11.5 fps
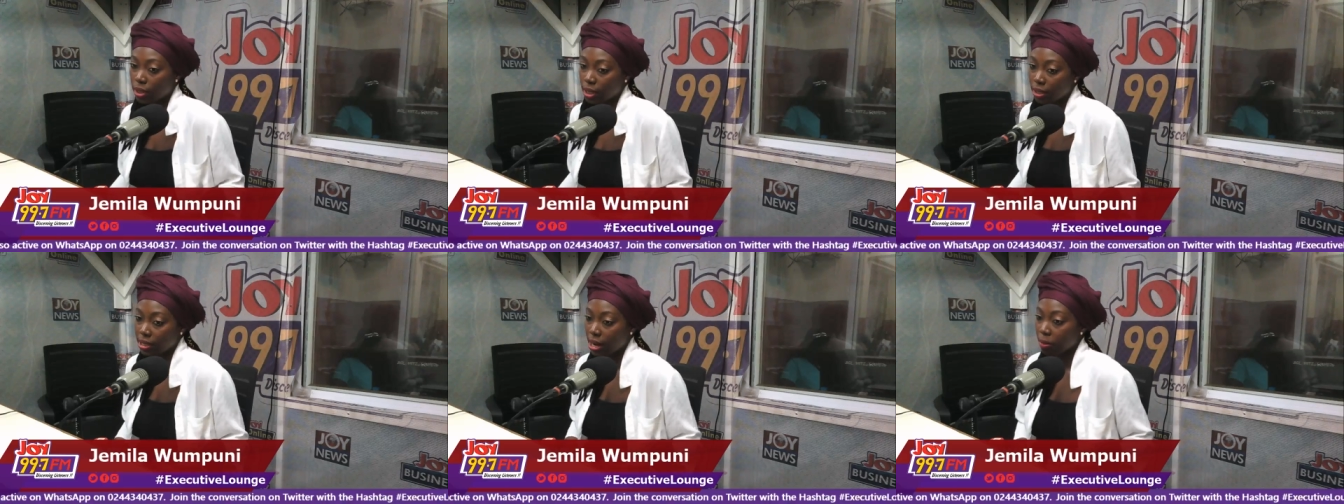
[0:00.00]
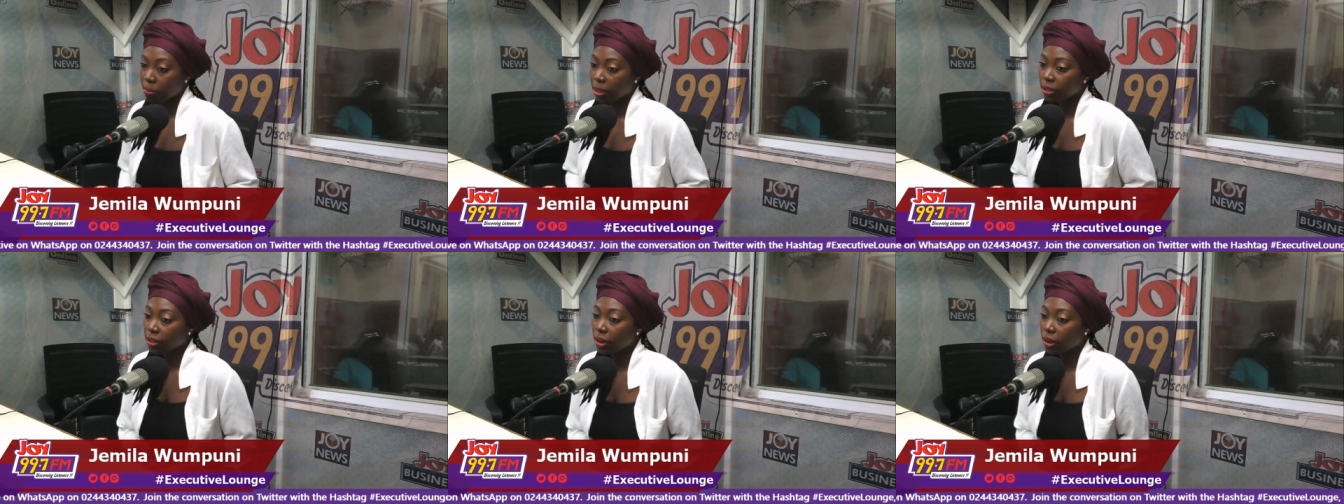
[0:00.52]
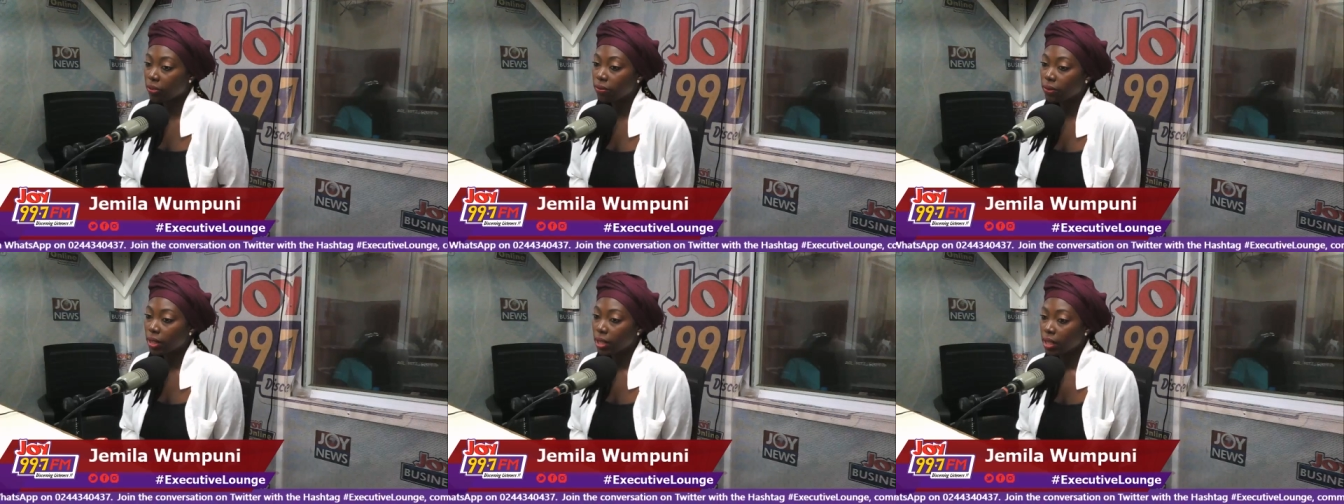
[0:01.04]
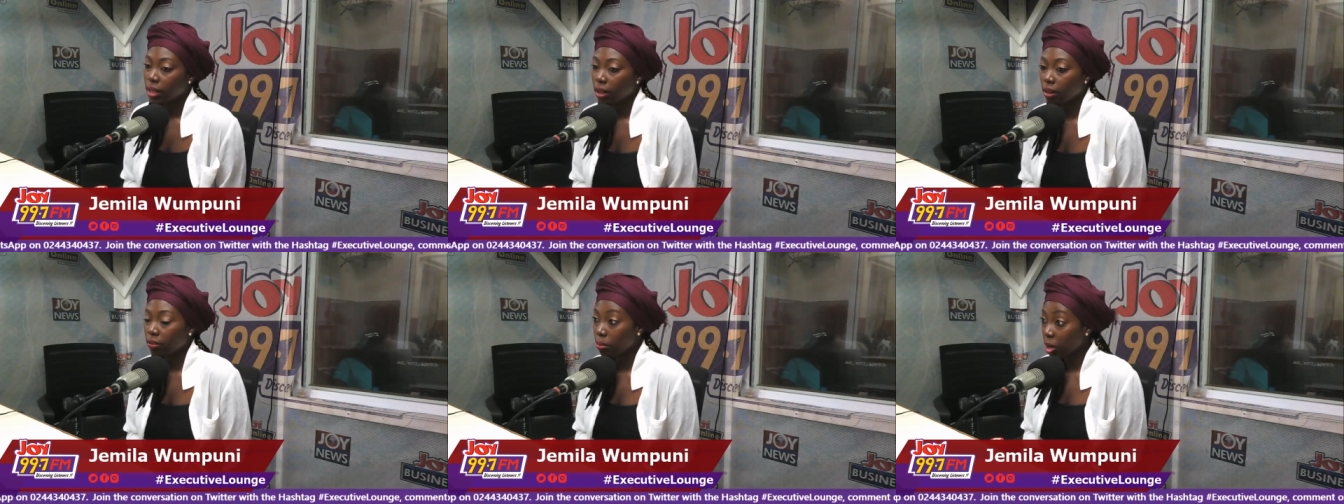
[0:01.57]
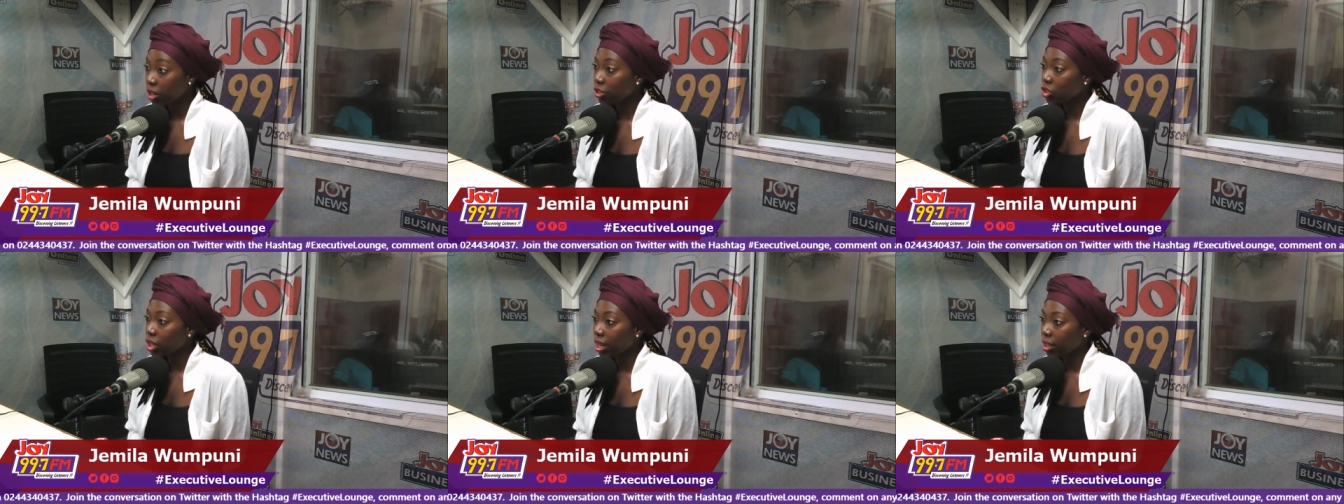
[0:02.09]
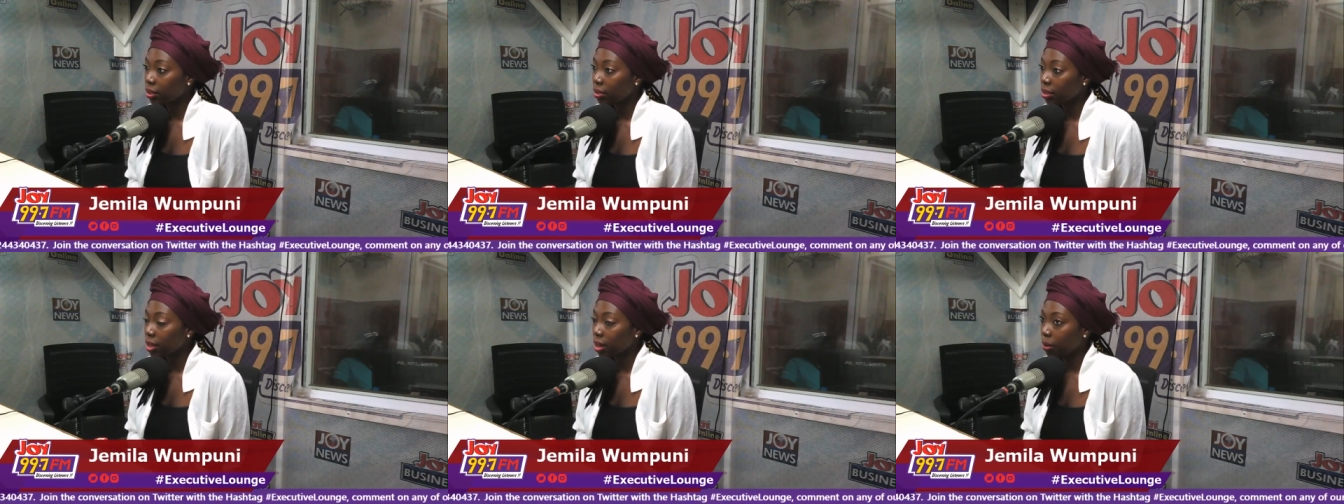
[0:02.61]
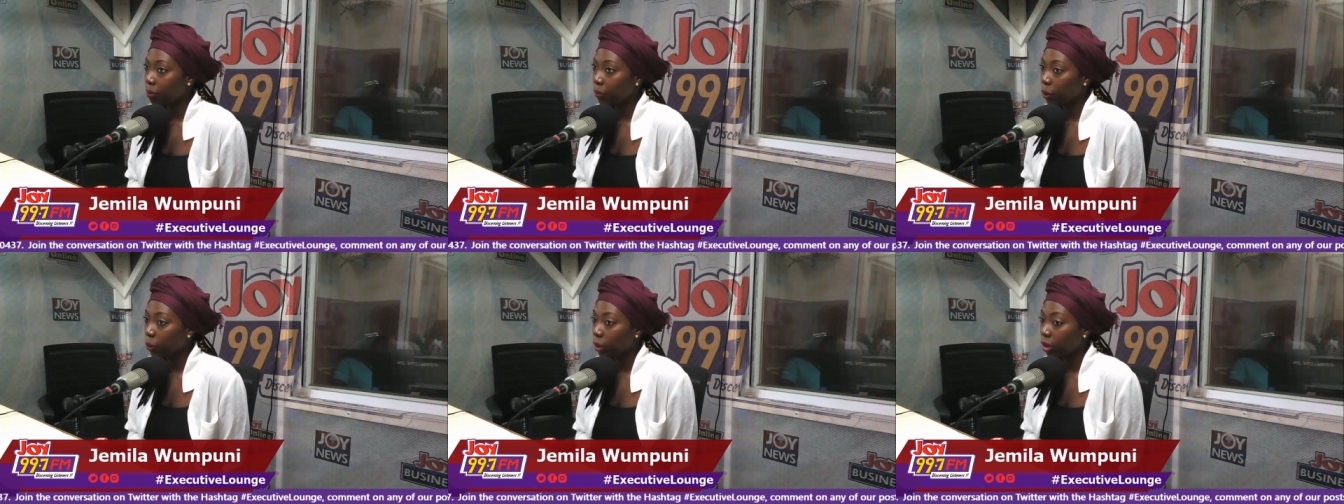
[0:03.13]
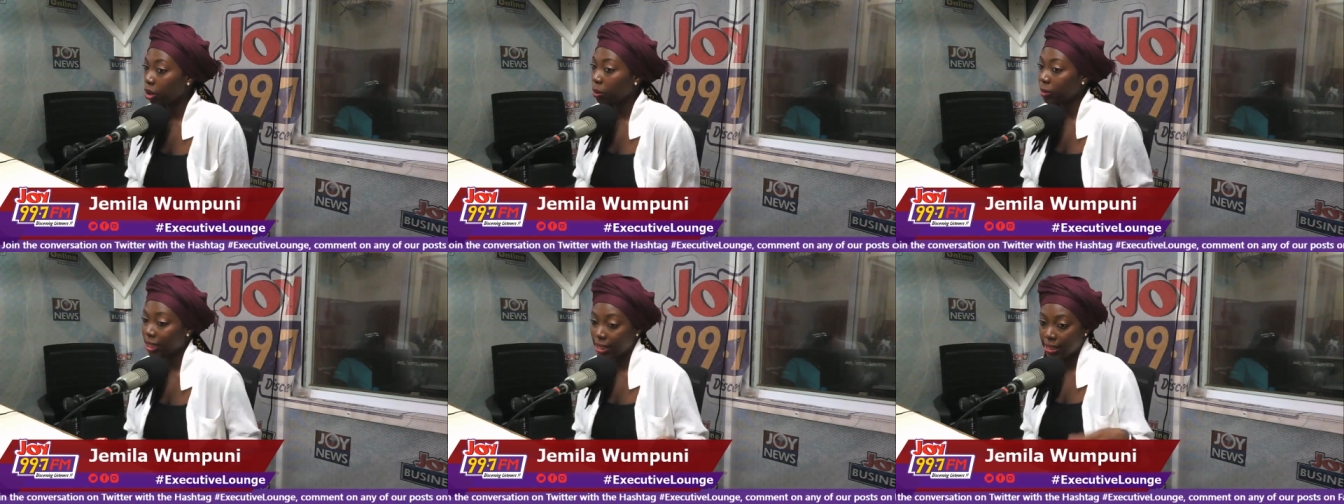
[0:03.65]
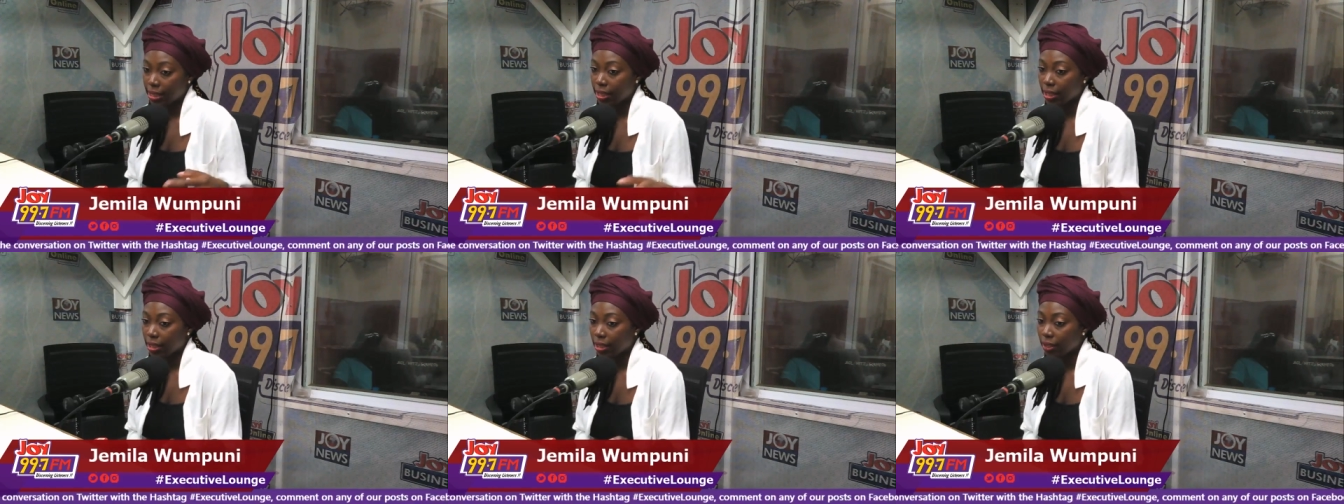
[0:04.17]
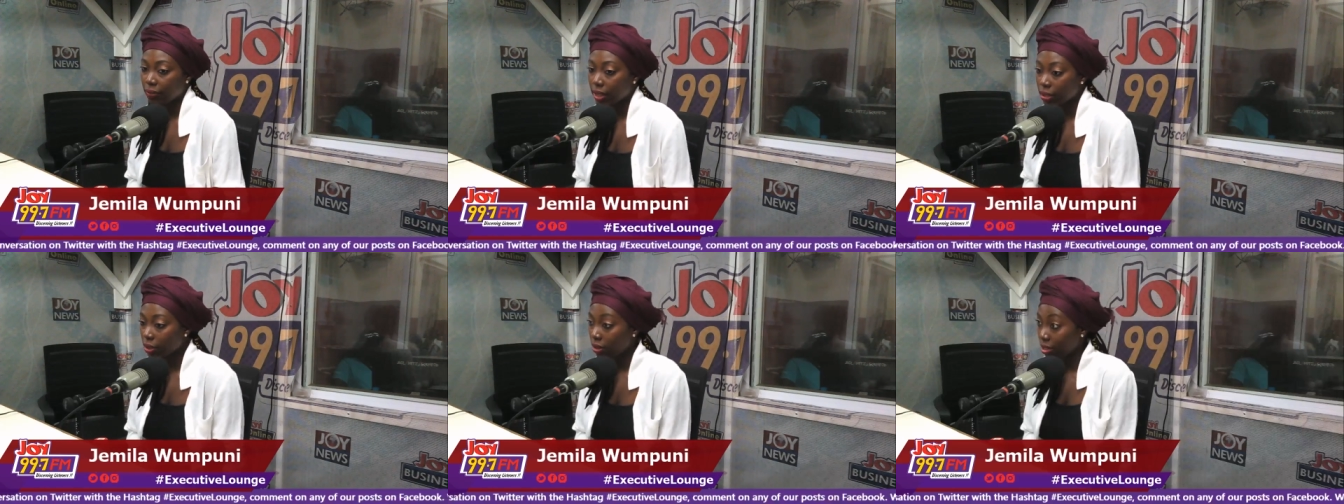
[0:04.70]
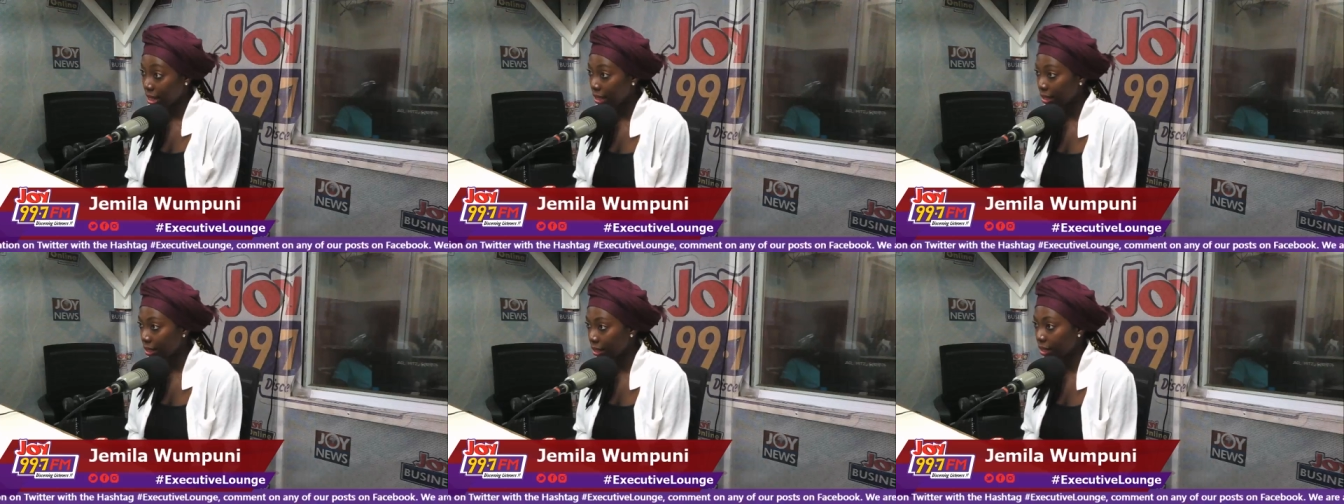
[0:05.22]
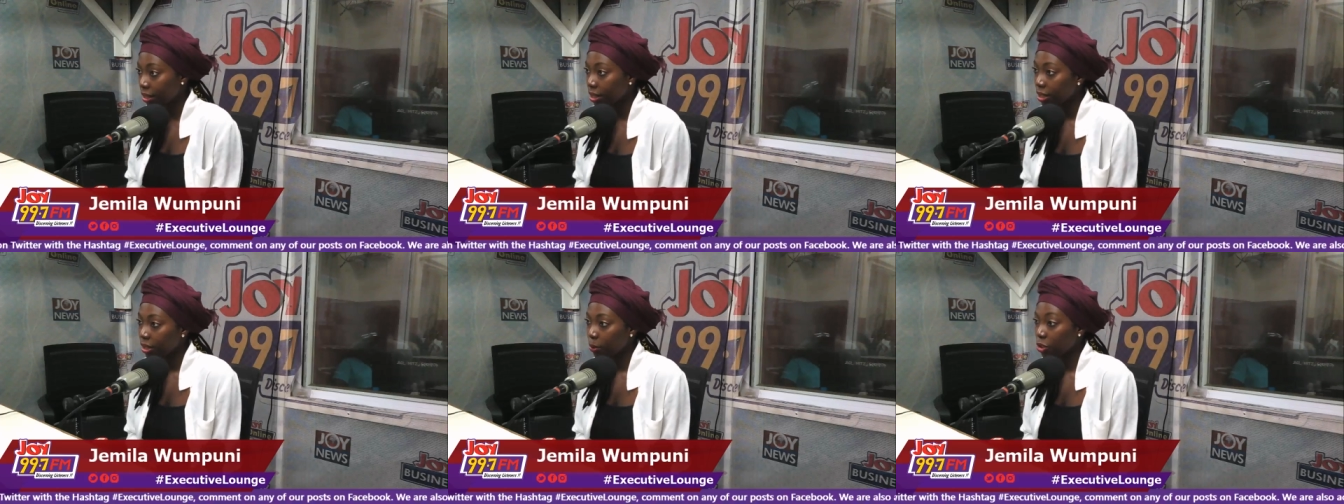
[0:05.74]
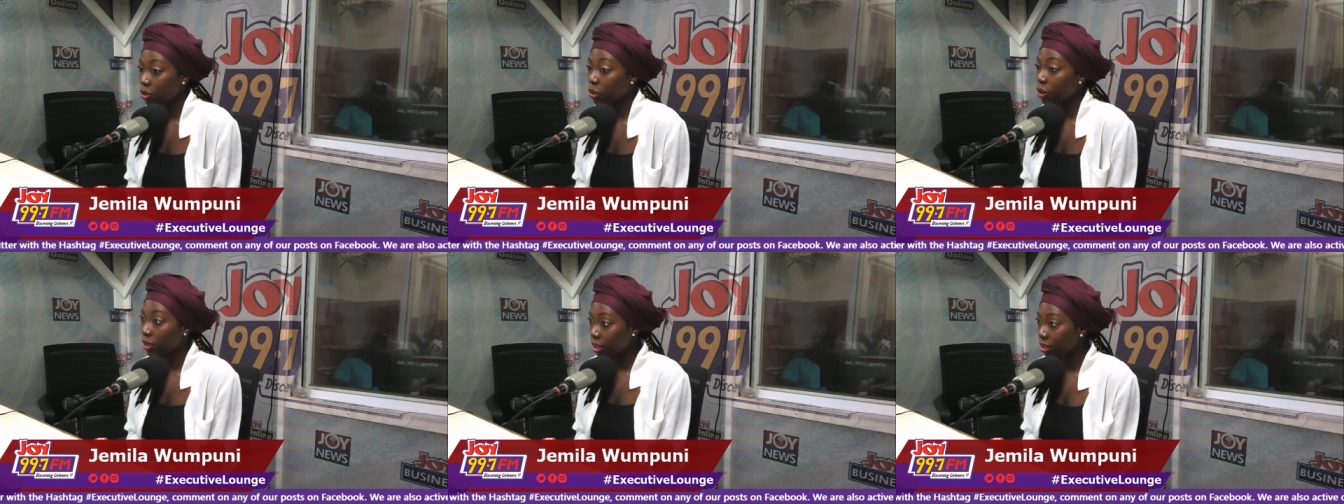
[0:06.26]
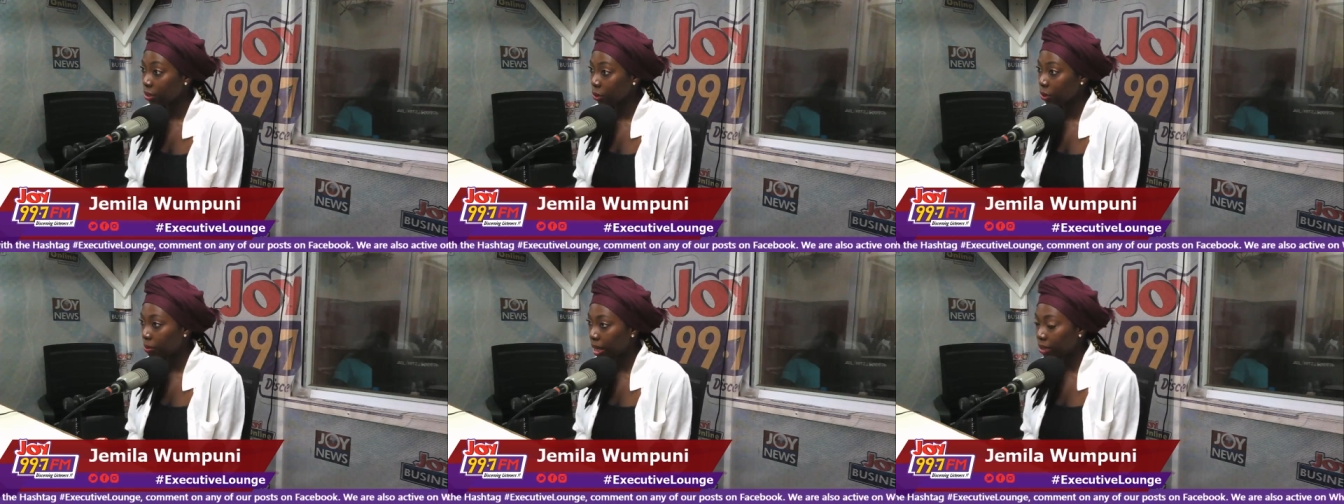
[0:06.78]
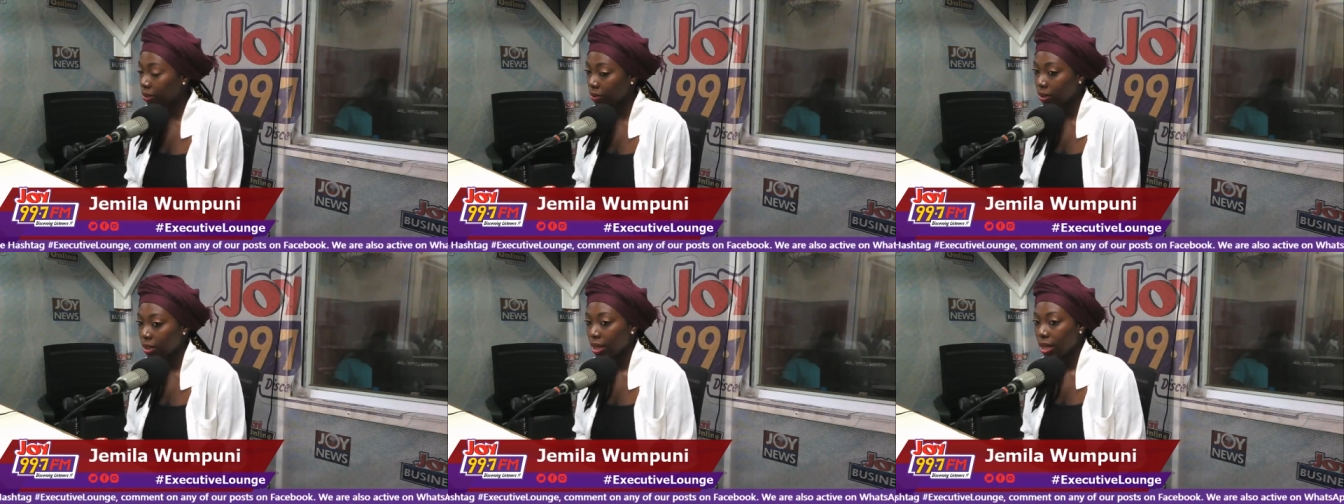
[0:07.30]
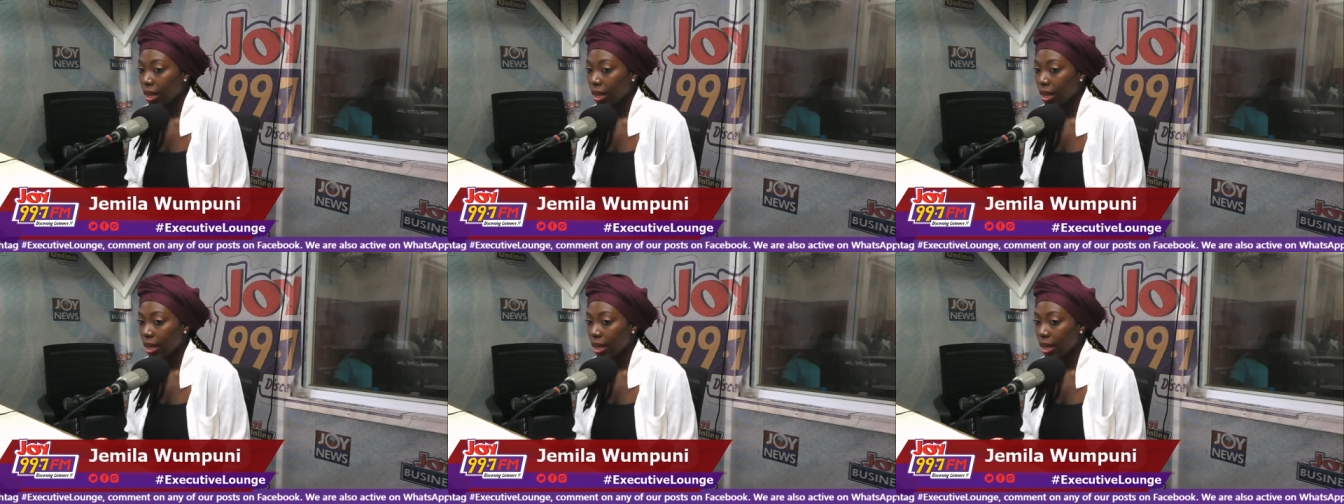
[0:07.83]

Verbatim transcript: the entire month of of March, and um, we're culminating in an event on Saturday, mm. which is called Sisterhood Matters.